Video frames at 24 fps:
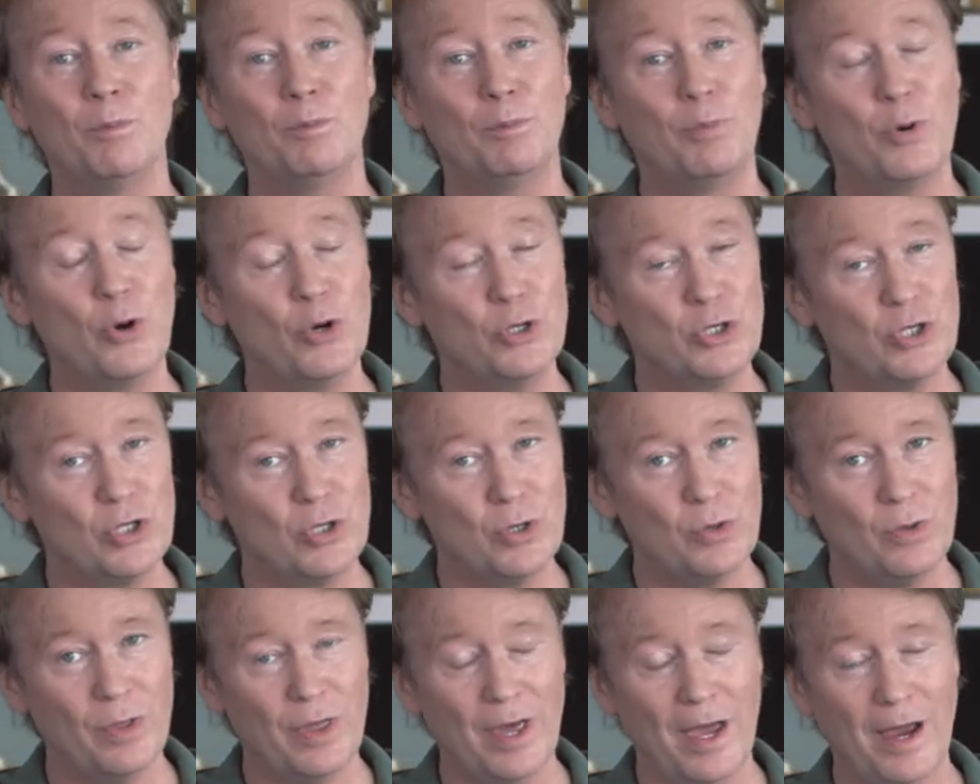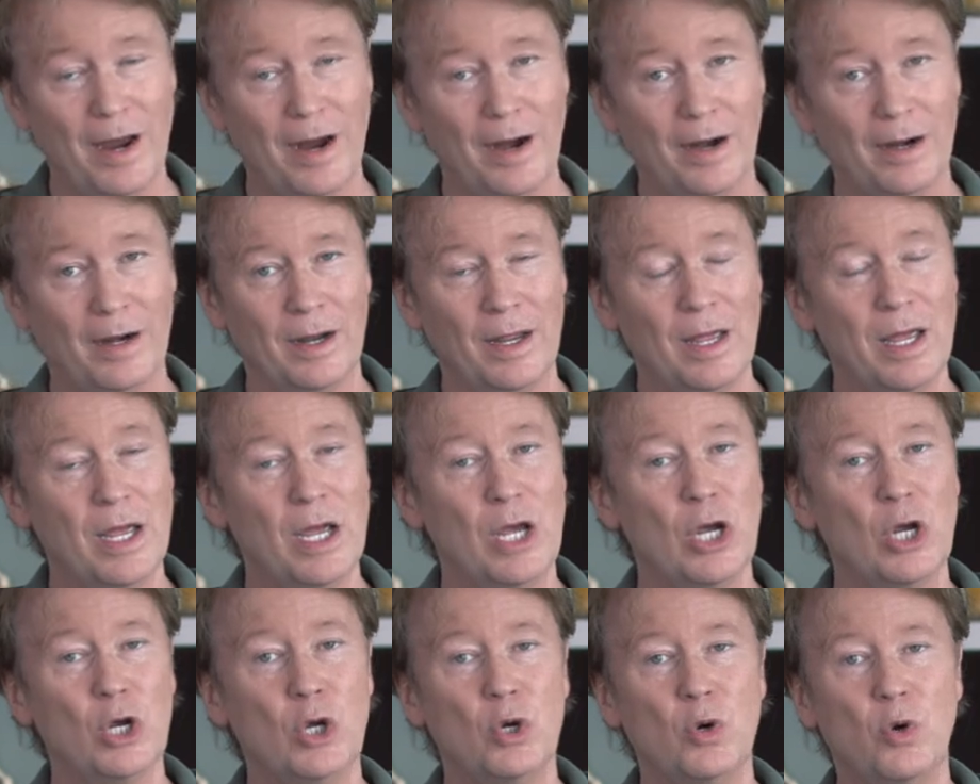put you there.
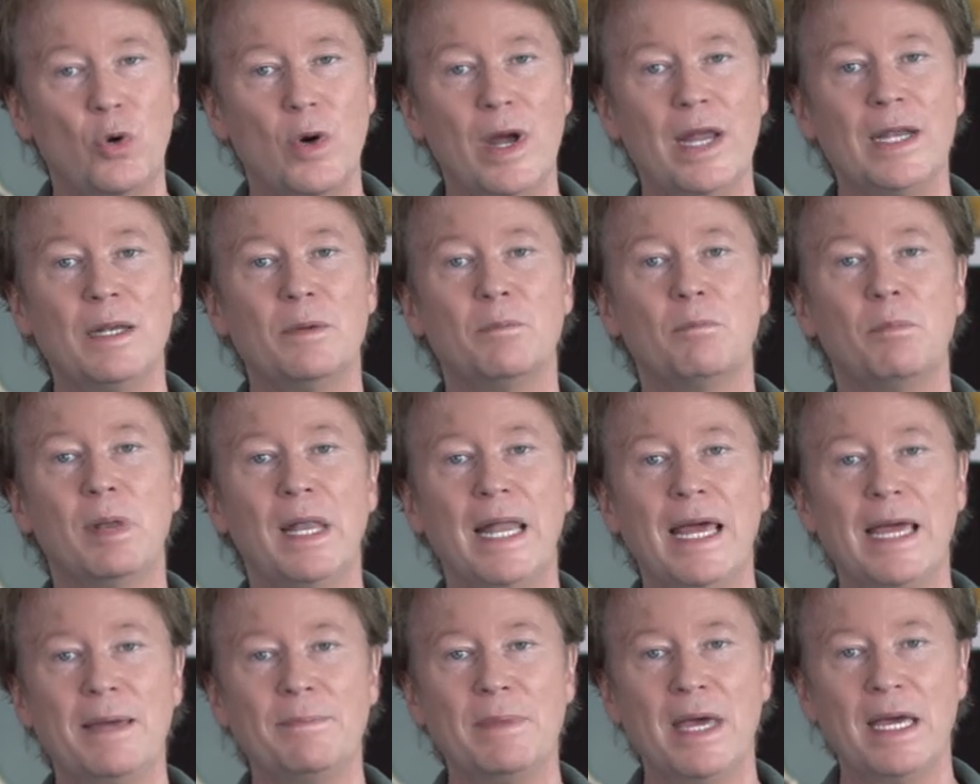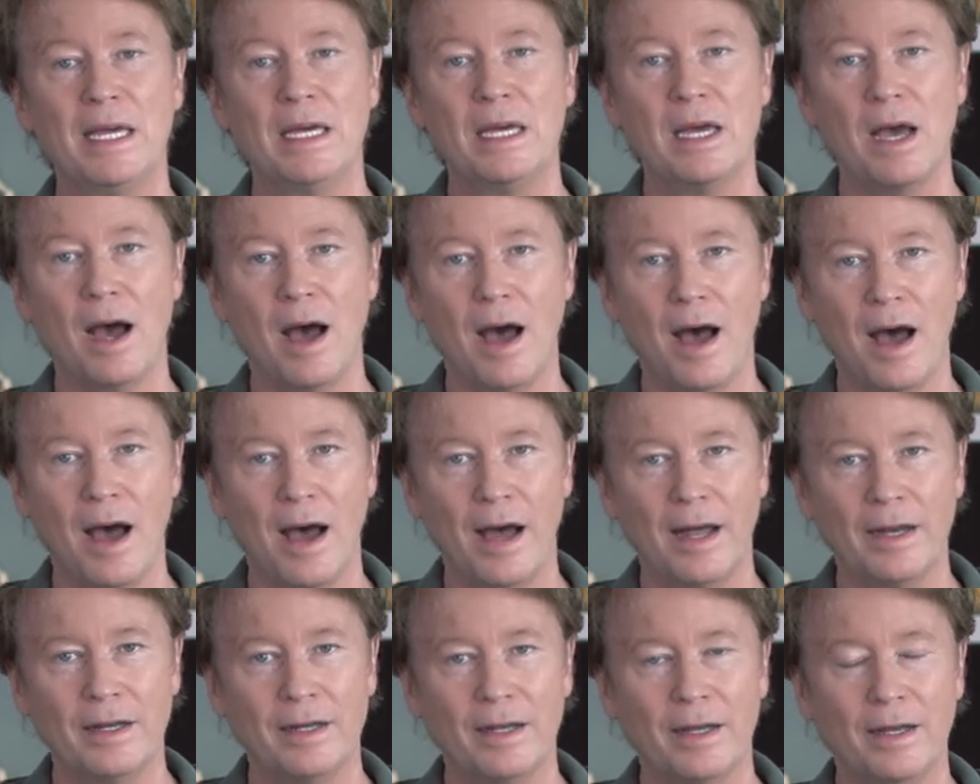Quit blaming
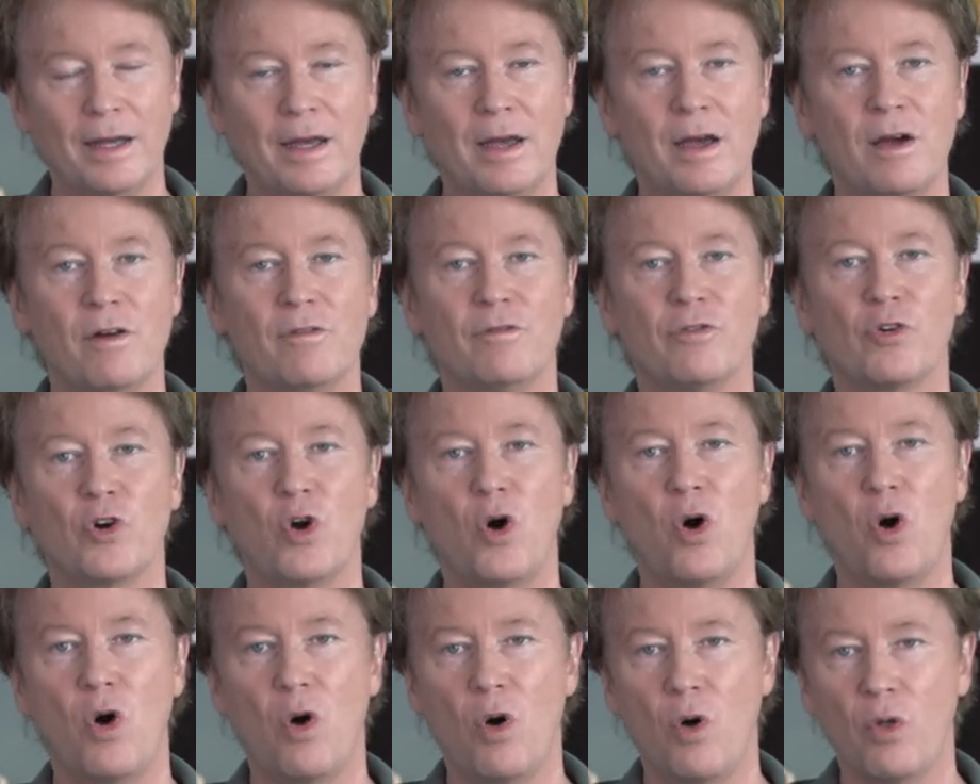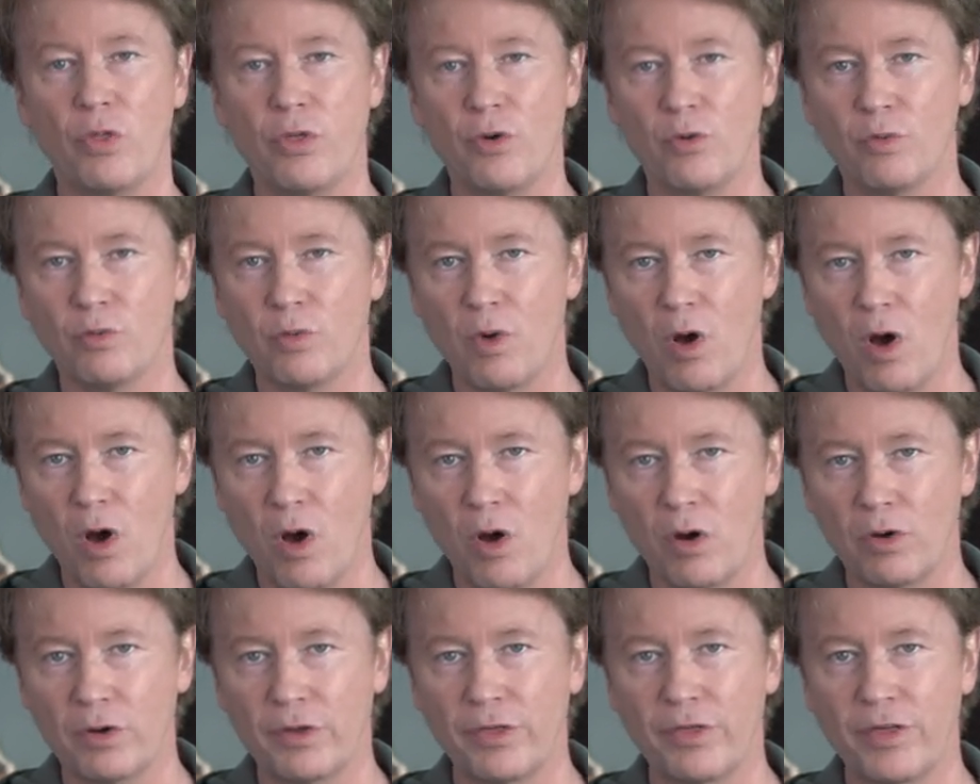God for all the
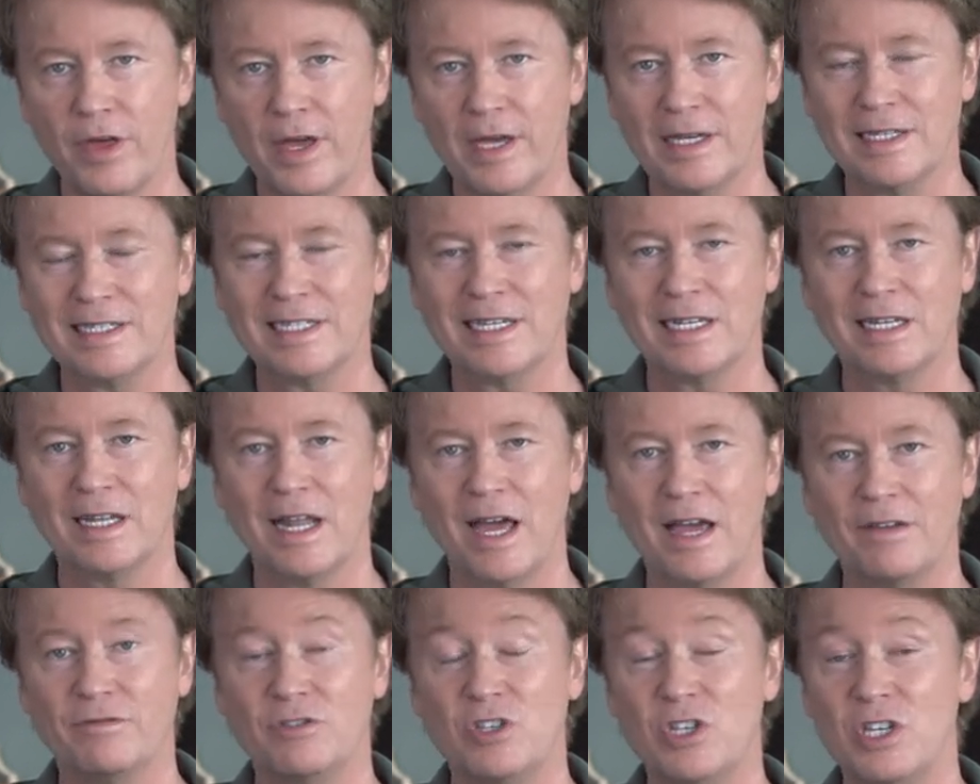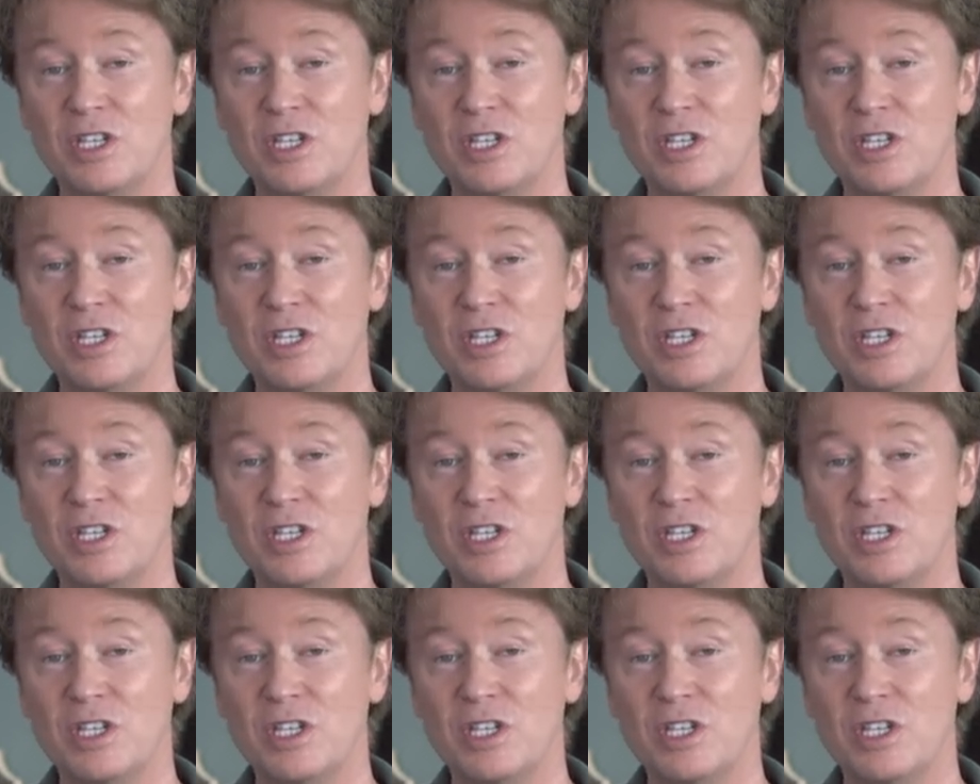wrong things in life.